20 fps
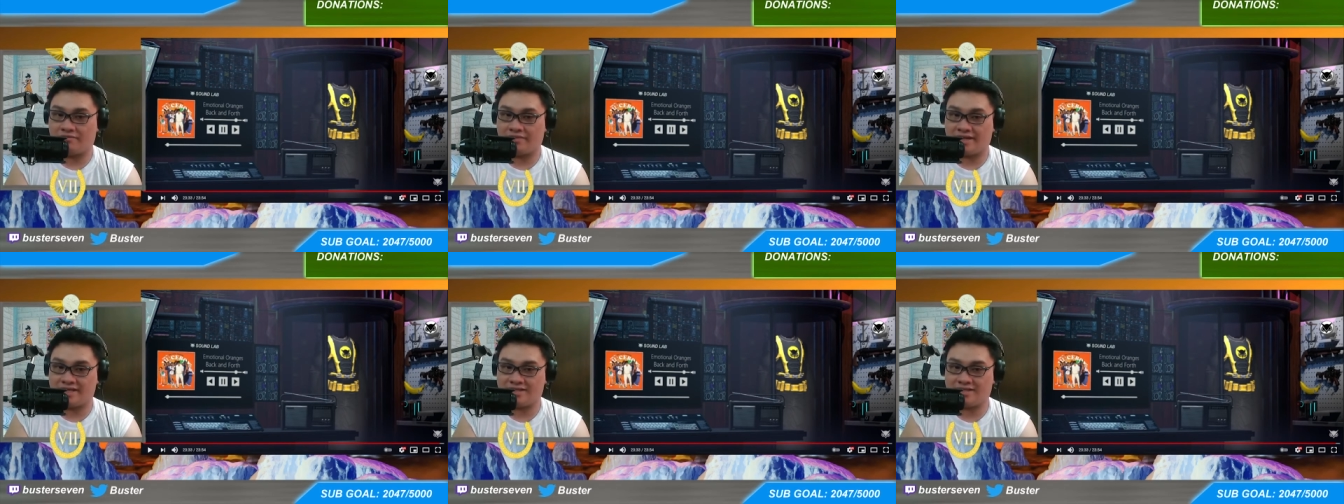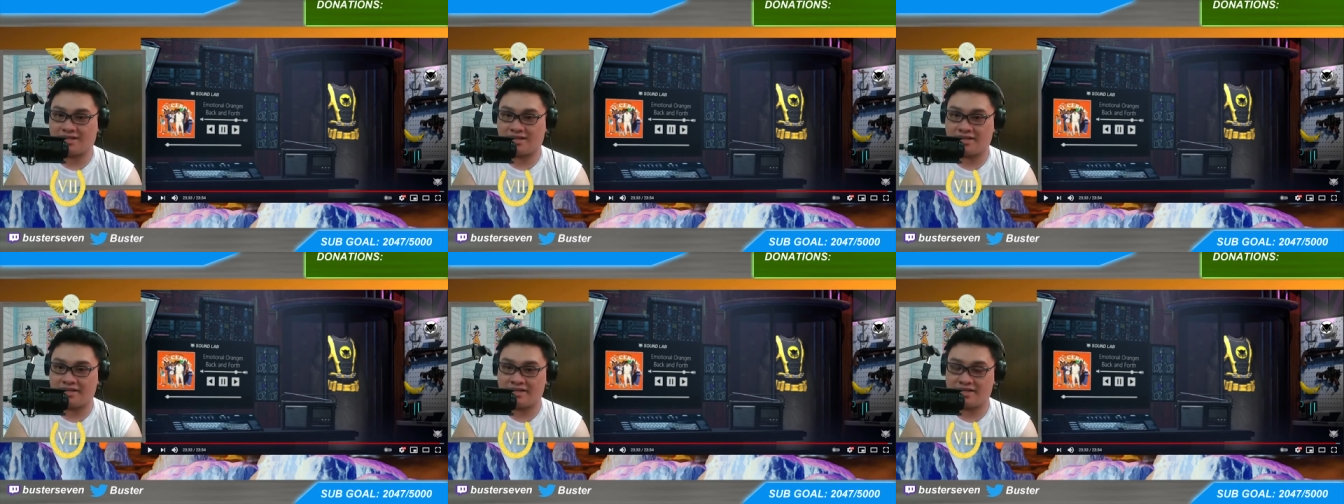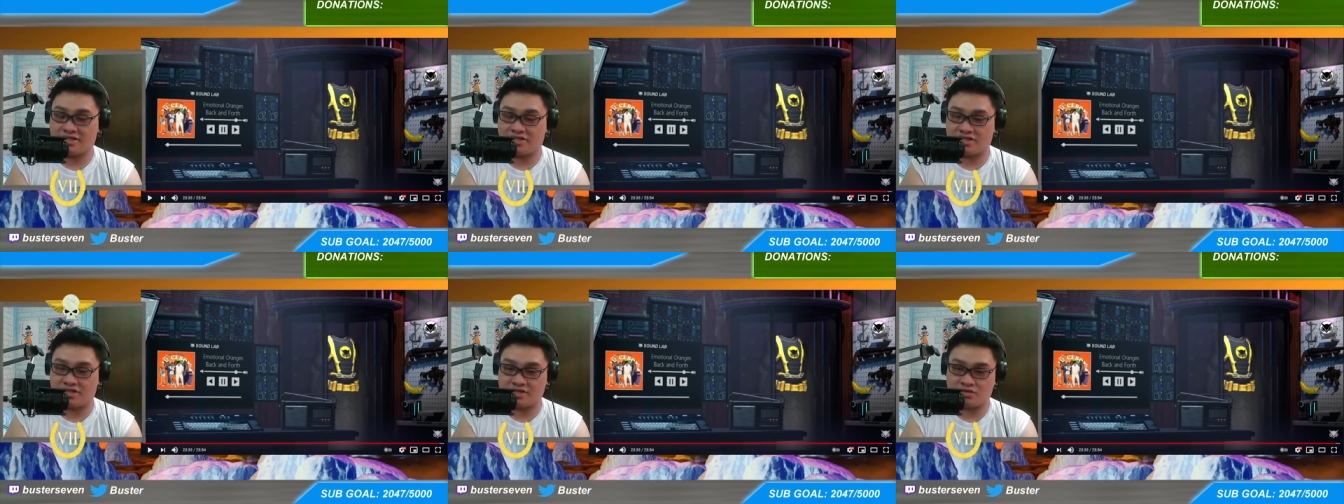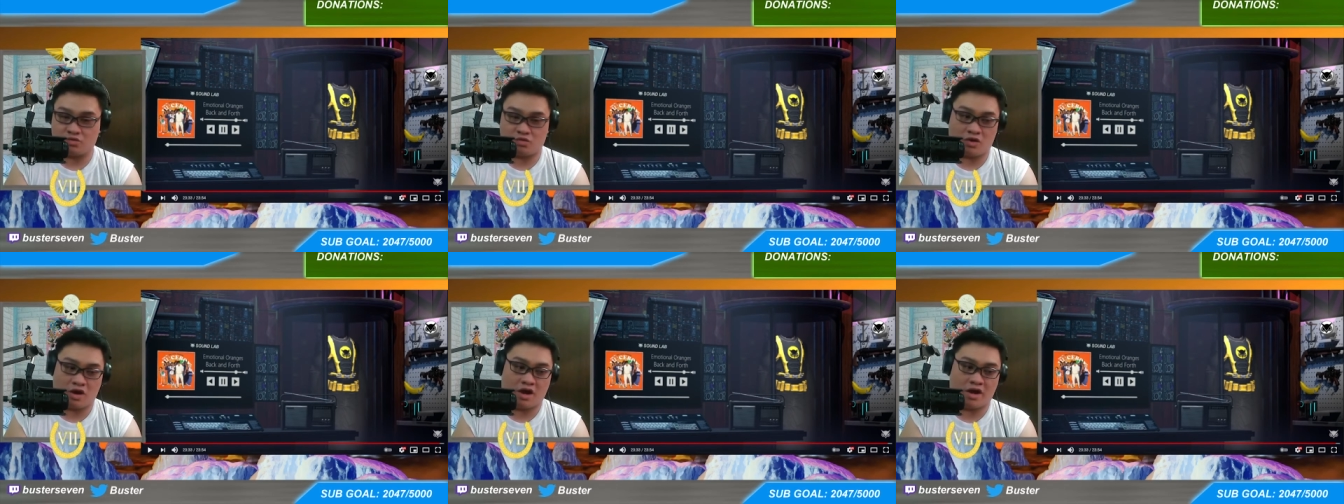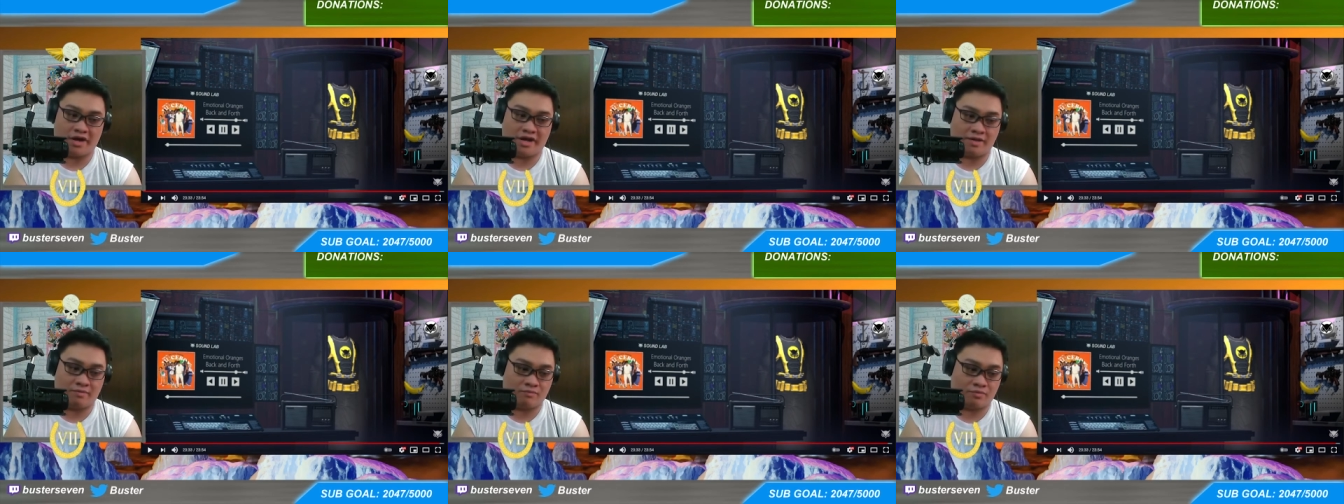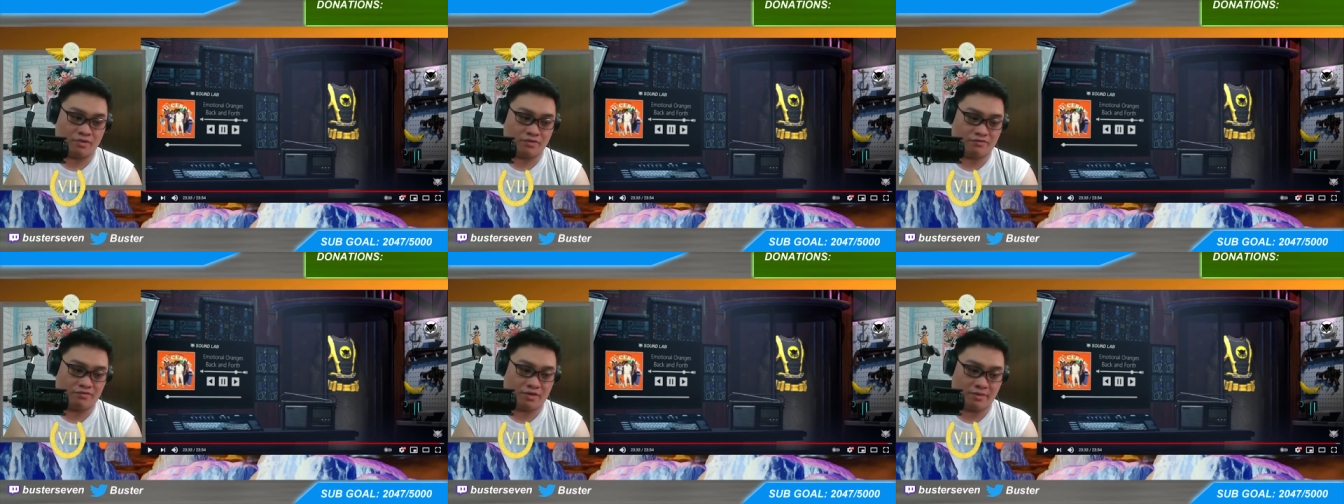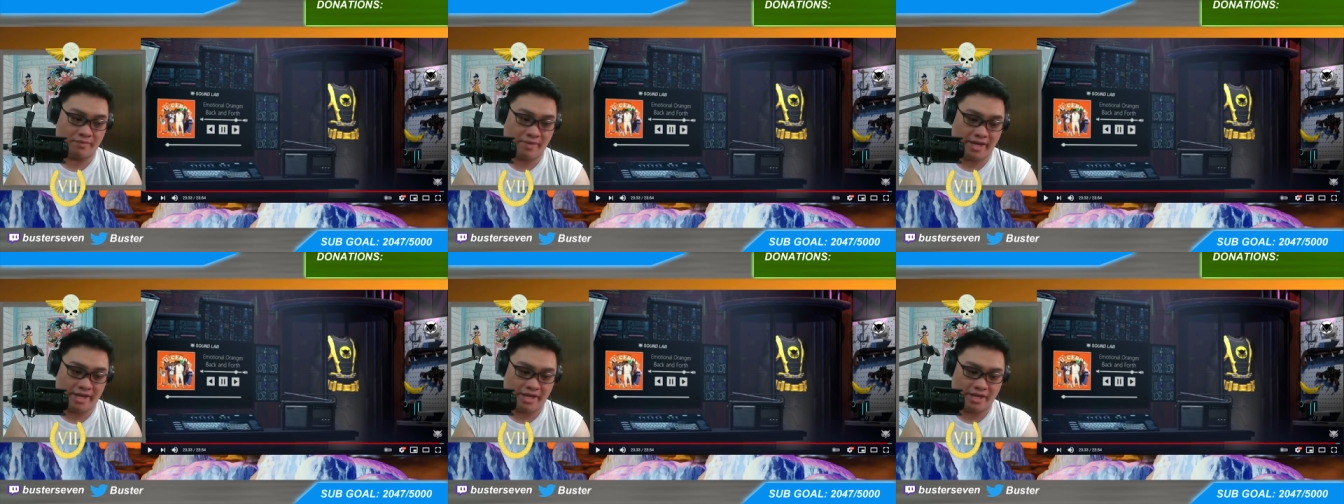Basically, it's just raw input for
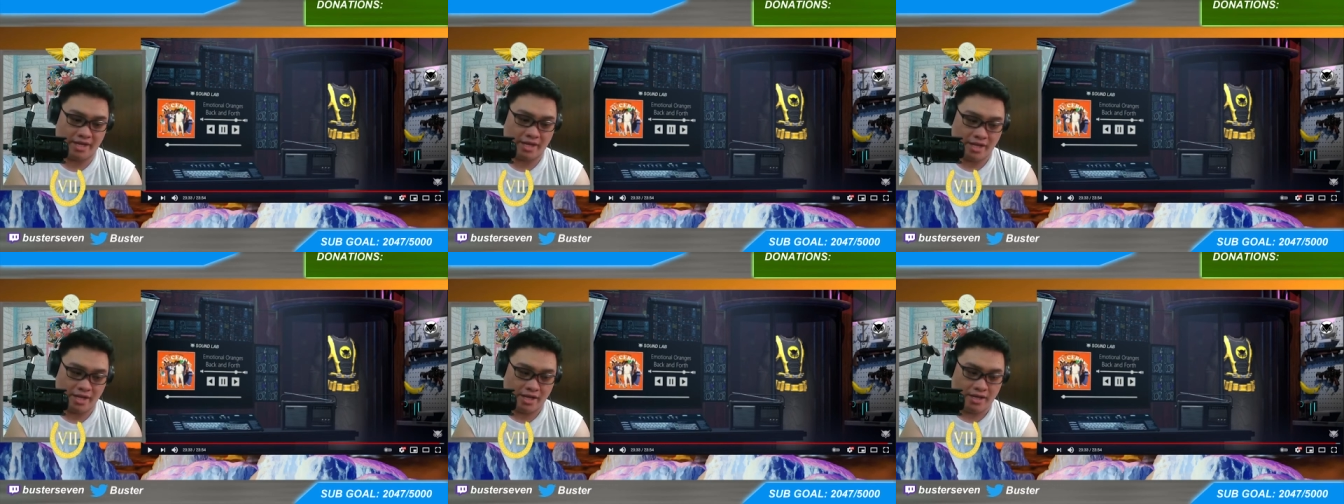me.